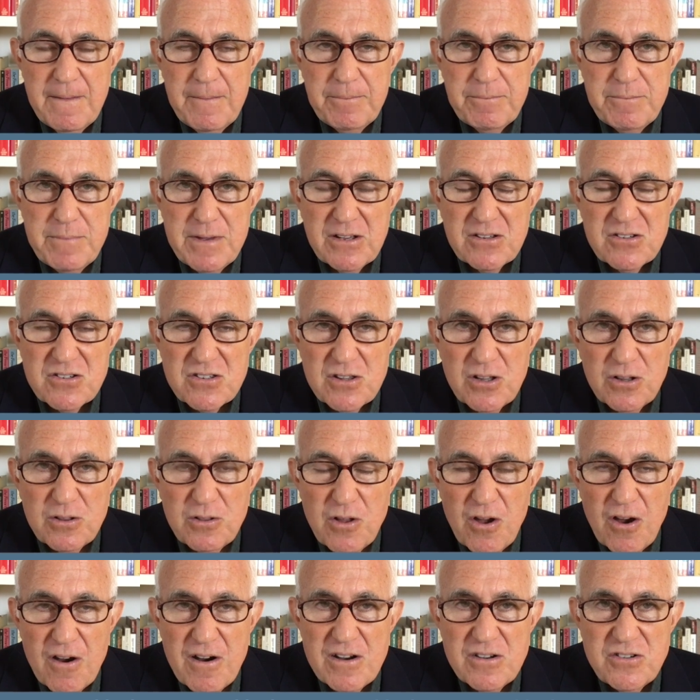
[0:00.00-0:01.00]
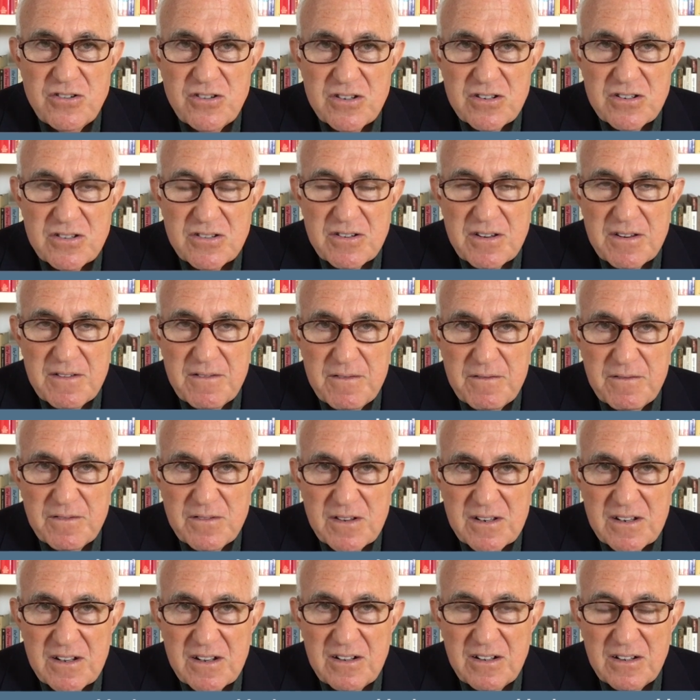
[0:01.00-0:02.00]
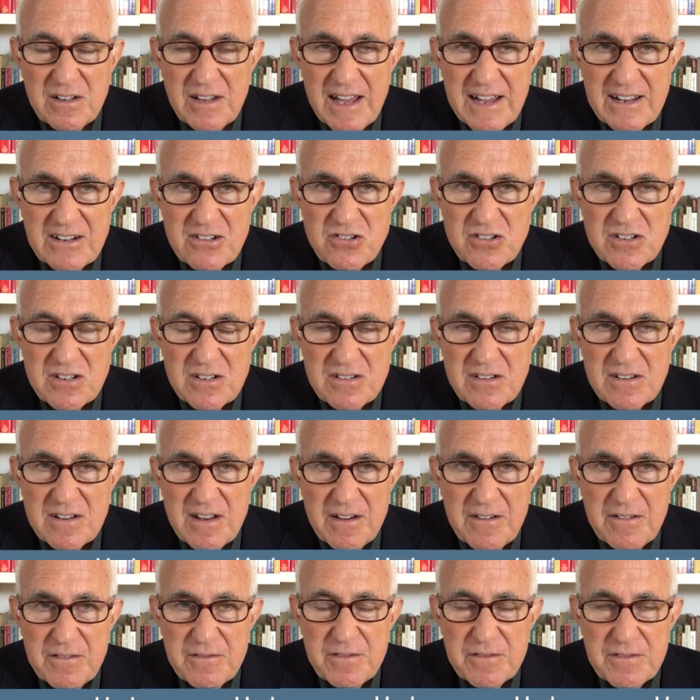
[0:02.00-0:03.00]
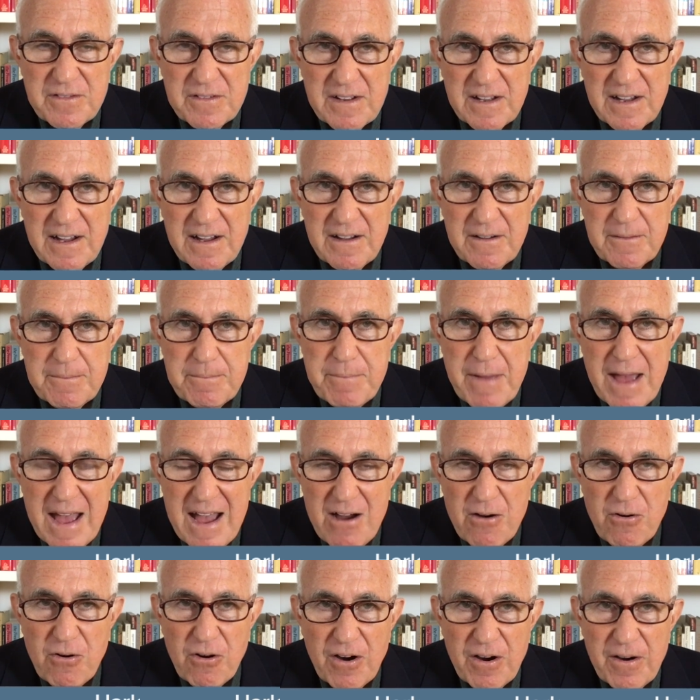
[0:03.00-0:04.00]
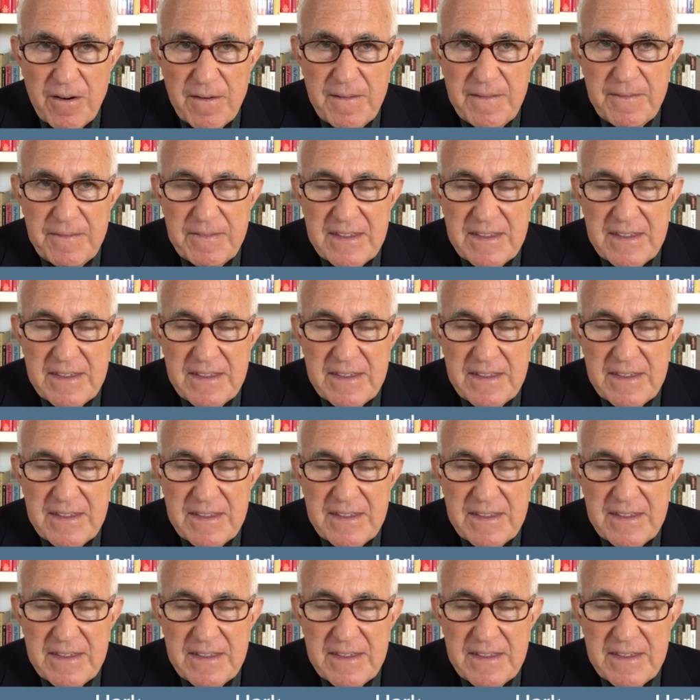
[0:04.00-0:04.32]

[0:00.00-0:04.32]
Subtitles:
because the largest collection of power